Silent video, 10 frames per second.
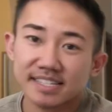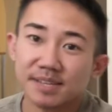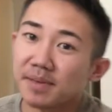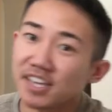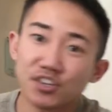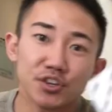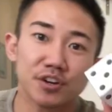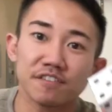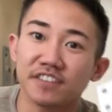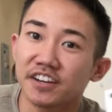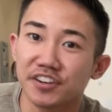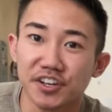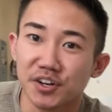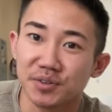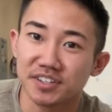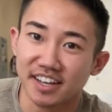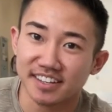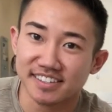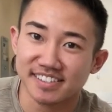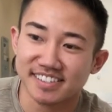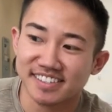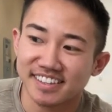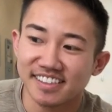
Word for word: to make your very own dice.